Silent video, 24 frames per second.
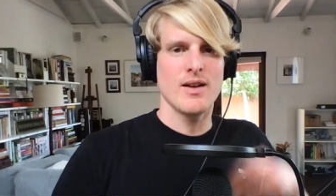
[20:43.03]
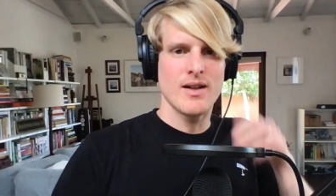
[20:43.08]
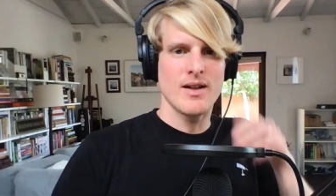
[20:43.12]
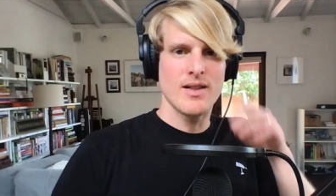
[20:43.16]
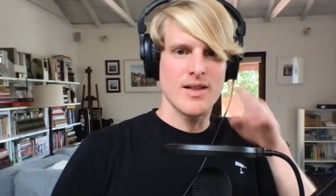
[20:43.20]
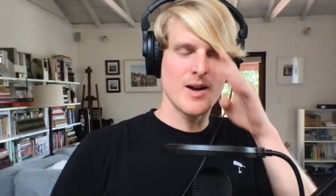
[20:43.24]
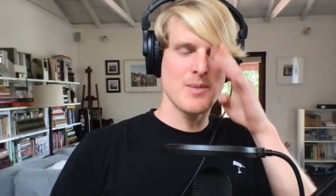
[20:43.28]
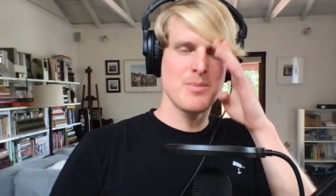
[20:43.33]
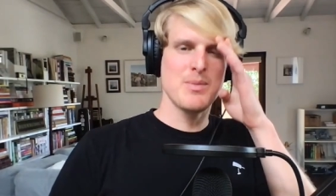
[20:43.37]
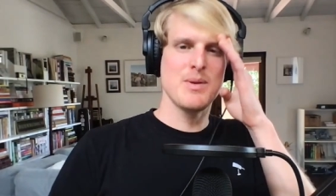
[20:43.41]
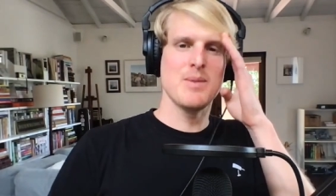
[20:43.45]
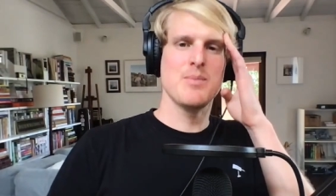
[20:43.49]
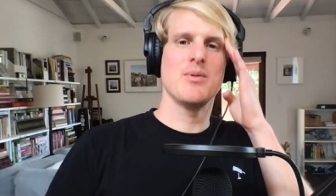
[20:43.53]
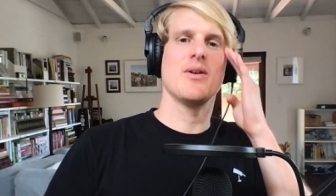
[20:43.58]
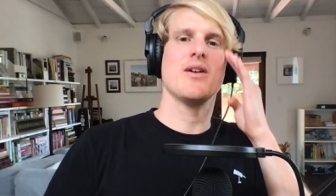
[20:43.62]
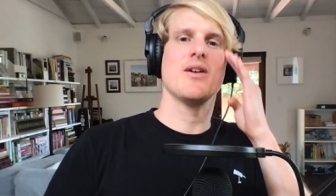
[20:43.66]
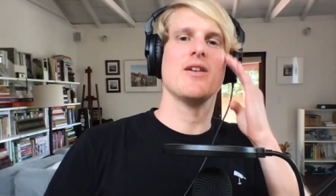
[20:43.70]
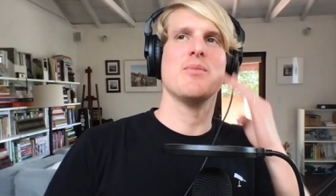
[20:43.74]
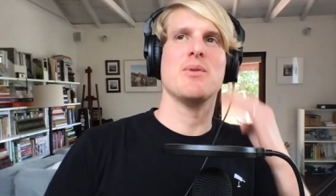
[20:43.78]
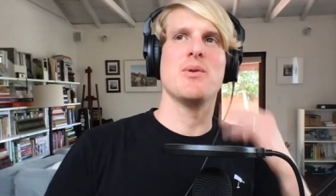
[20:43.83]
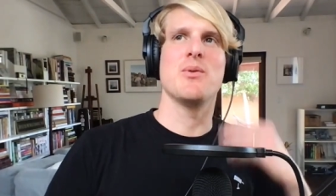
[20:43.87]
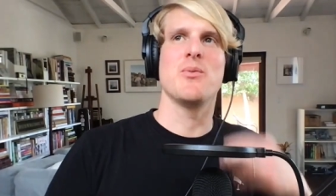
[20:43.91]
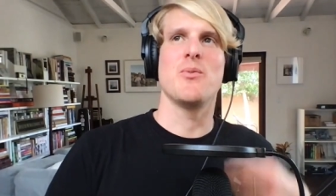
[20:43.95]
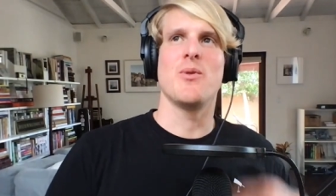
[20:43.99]
A lot of people
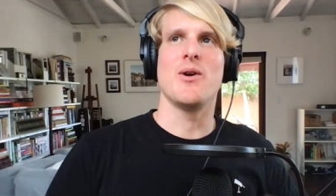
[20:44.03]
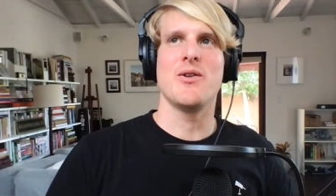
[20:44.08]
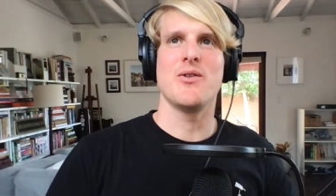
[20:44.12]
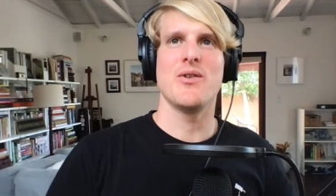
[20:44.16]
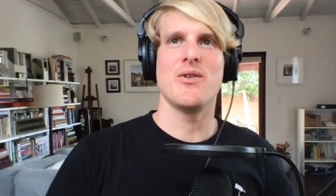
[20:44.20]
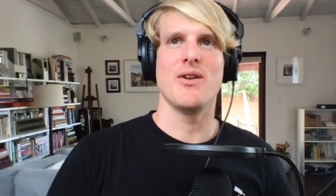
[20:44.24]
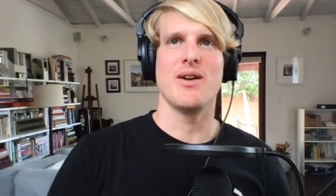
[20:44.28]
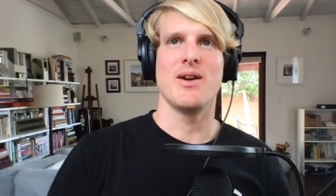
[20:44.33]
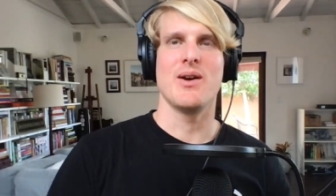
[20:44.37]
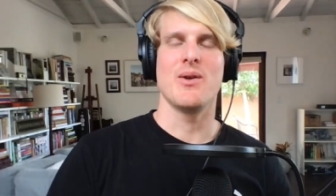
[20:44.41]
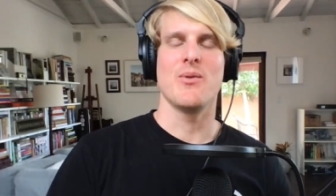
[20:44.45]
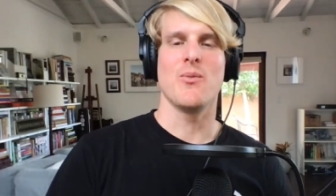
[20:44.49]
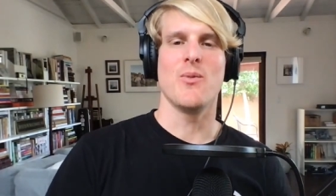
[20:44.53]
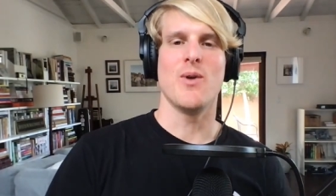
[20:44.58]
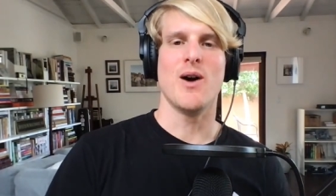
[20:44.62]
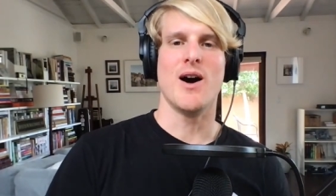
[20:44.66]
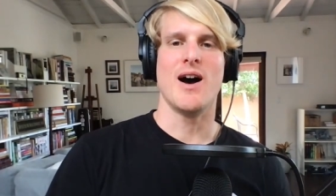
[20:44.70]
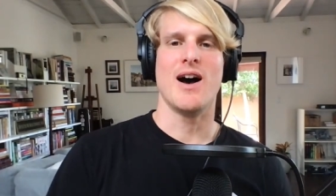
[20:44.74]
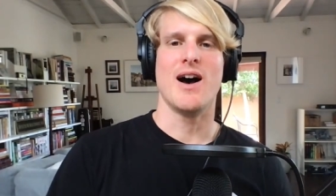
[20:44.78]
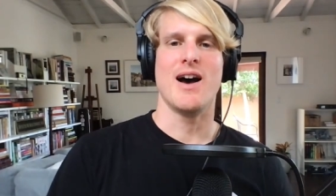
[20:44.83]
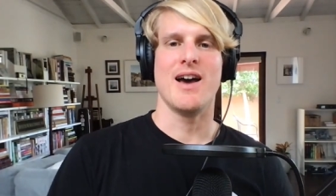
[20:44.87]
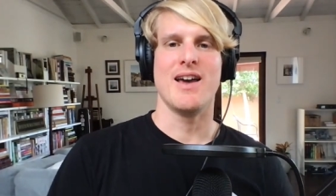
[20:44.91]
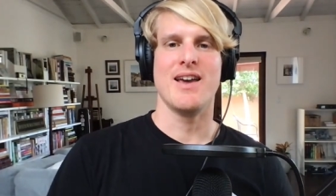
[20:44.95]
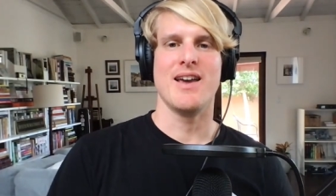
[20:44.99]
have been wondering
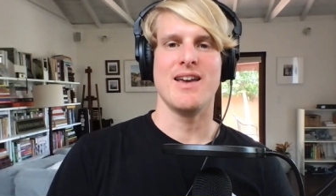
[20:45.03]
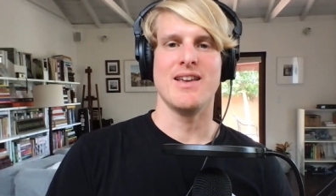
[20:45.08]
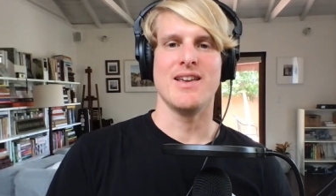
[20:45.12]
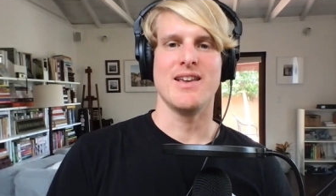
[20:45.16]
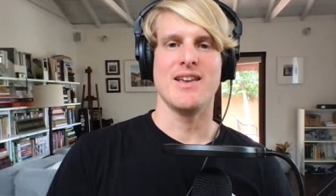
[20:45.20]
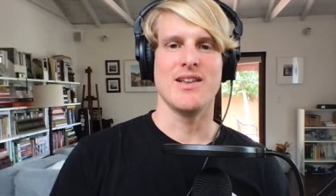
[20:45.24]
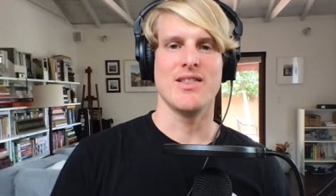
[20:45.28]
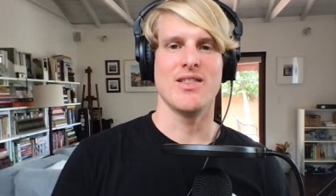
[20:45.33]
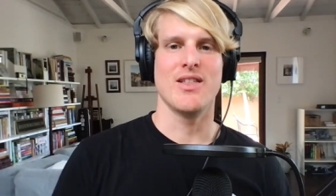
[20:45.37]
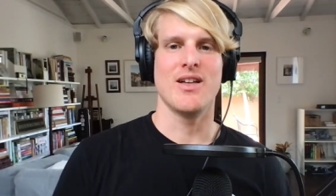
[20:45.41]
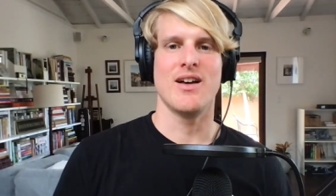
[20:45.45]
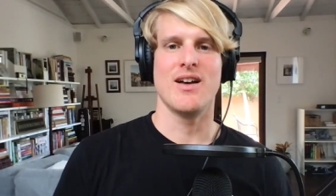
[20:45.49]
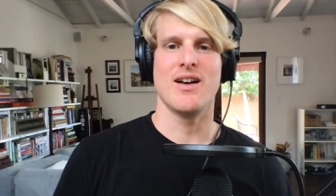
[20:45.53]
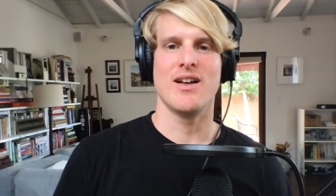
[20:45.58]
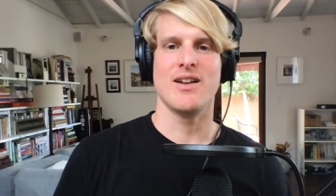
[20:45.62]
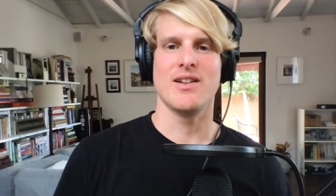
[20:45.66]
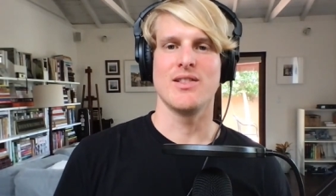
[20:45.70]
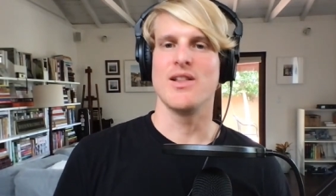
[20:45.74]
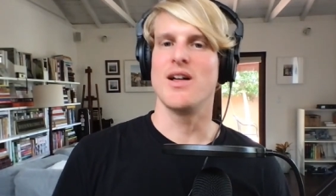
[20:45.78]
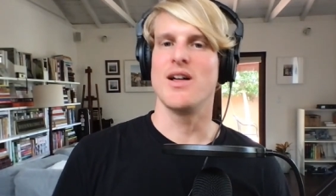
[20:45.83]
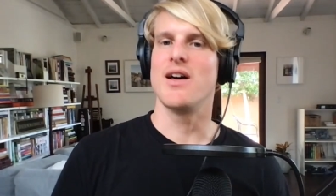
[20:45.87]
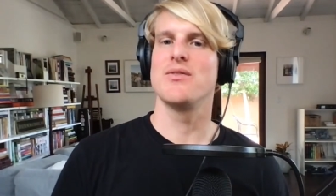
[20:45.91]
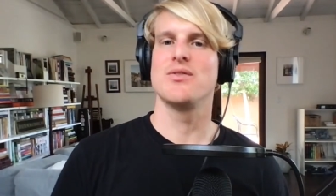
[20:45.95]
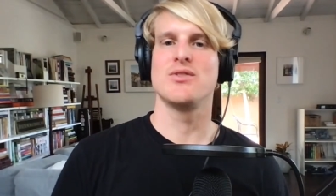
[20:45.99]
why
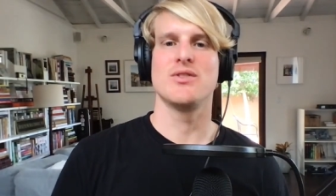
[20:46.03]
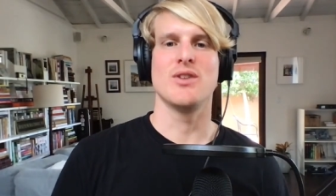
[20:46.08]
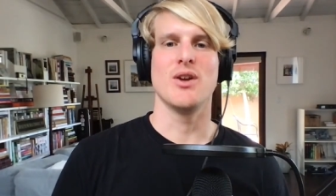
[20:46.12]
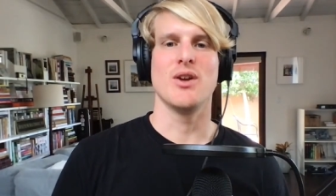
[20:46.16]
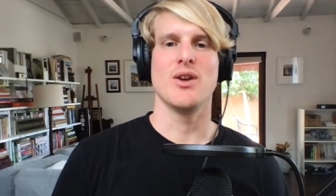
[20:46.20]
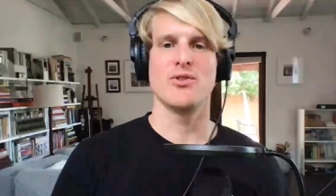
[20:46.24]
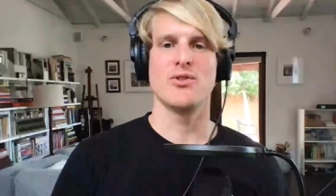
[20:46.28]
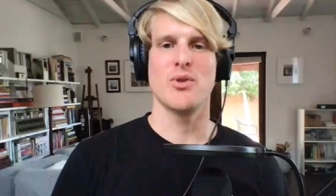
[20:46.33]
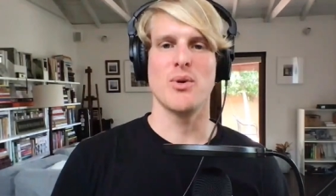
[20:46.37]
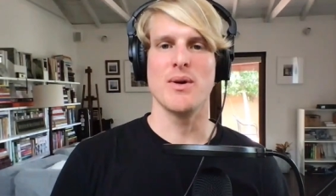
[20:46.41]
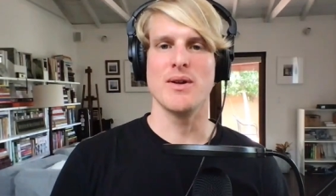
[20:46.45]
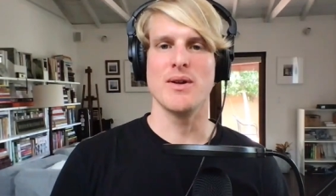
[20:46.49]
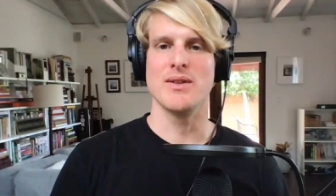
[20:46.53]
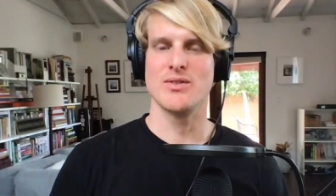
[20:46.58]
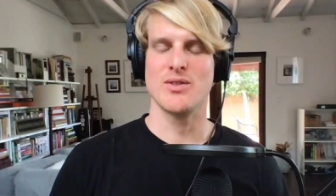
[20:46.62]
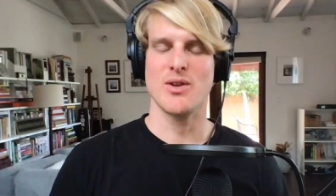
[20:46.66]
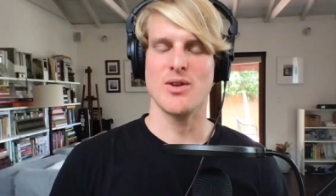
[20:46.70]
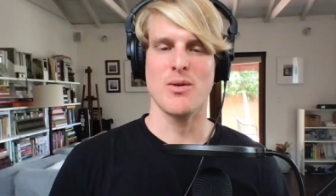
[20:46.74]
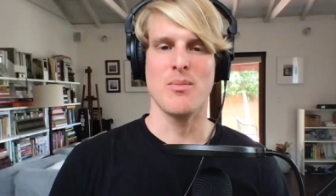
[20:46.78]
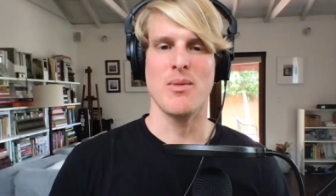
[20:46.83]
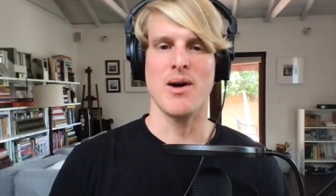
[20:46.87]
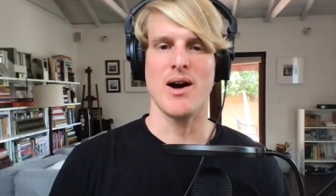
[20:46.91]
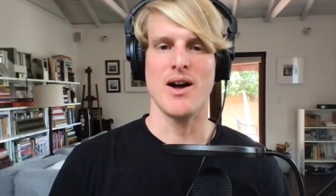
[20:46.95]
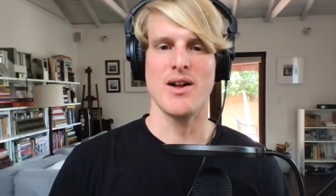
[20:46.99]
Elon loves Dogecoin
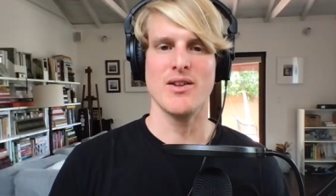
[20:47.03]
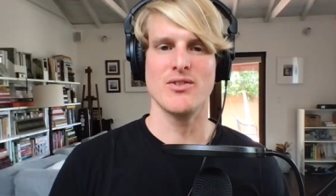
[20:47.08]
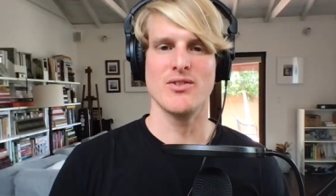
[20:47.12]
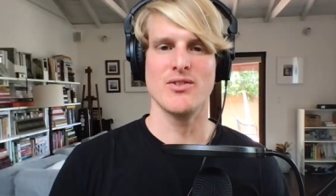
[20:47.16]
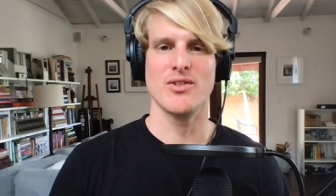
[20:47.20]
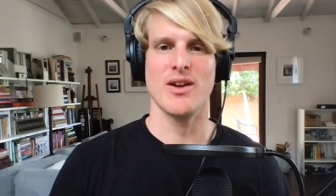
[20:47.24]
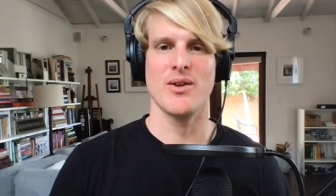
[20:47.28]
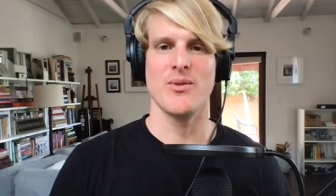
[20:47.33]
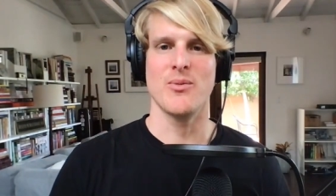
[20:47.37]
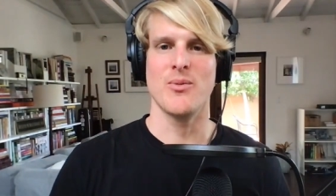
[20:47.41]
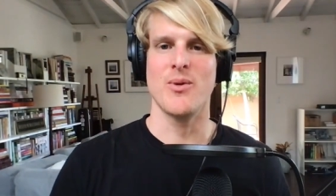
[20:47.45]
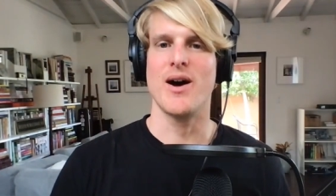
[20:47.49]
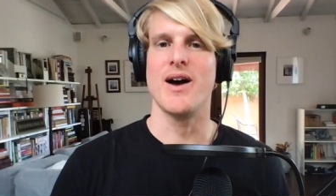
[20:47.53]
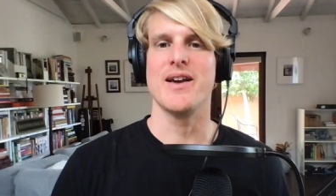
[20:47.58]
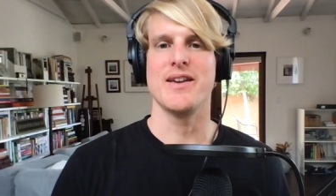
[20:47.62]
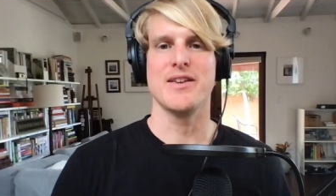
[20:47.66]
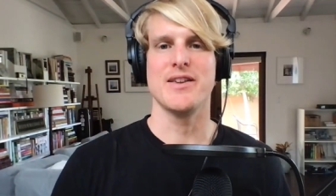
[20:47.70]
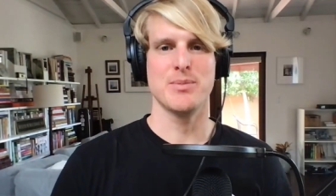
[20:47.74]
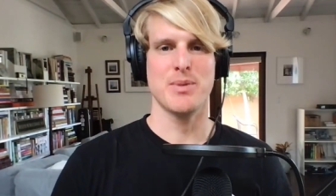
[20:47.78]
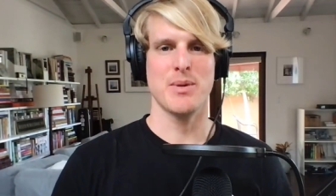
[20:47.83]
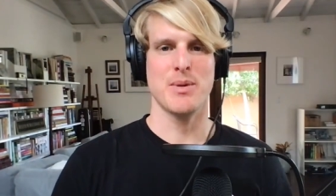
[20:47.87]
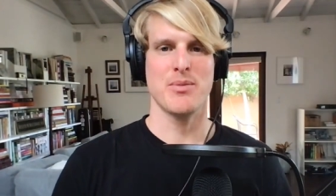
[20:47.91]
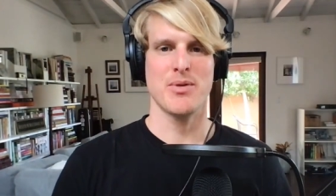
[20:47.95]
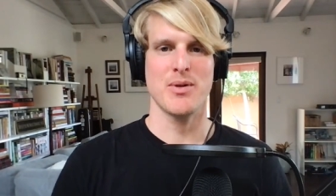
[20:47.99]
so much and why
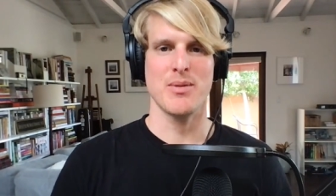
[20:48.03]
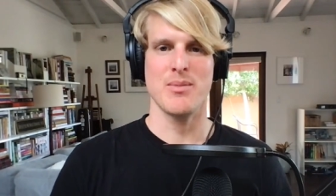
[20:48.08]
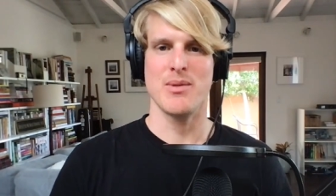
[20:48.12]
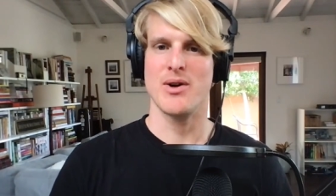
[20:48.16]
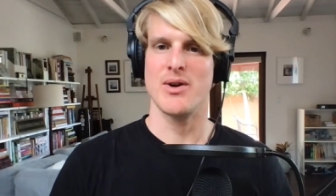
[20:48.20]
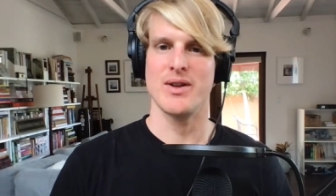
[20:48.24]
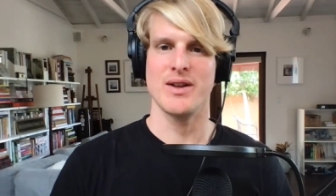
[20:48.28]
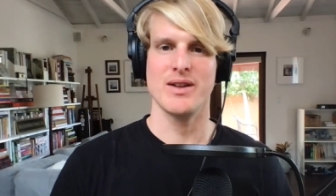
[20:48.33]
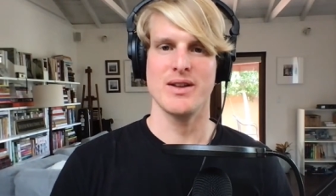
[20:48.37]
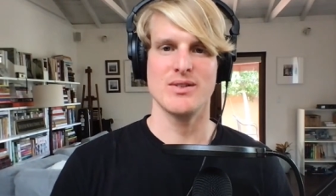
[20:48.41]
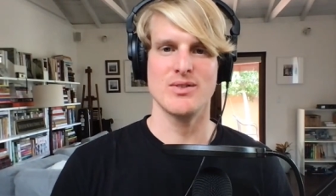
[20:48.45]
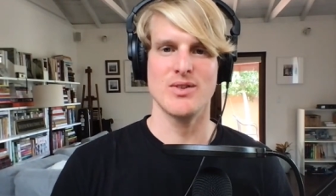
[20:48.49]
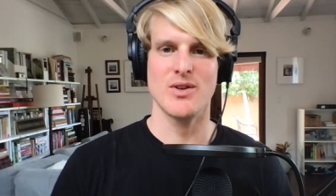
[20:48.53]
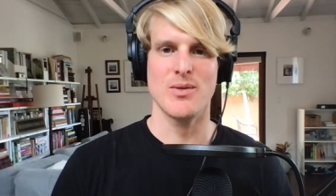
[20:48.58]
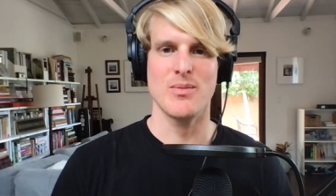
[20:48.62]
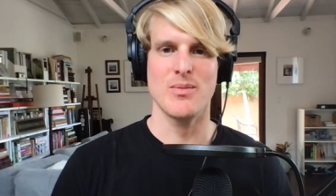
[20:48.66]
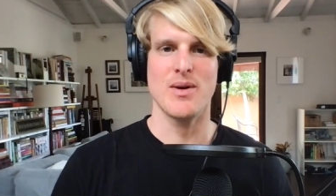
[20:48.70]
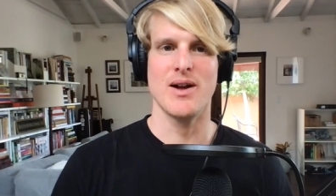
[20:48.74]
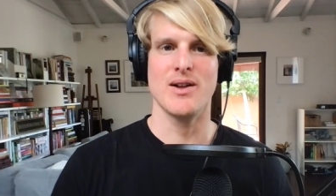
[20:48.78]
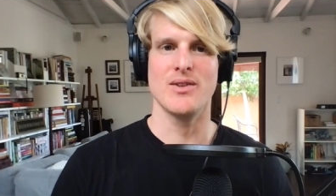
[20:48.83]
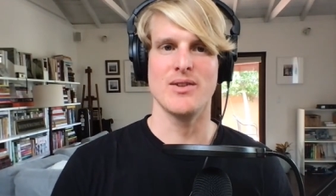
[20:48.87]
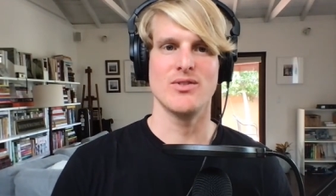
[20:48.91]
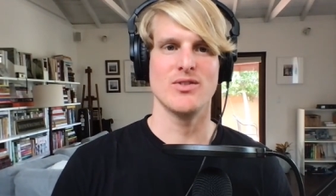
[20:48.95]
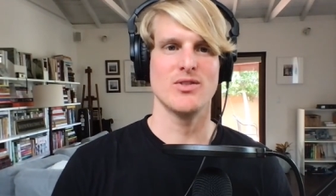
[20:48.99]
he's been promoting it so
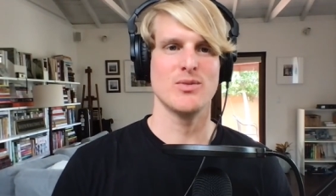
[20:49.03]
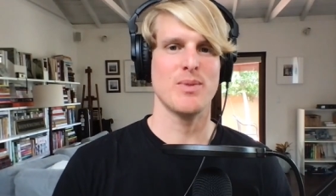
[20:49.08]
much,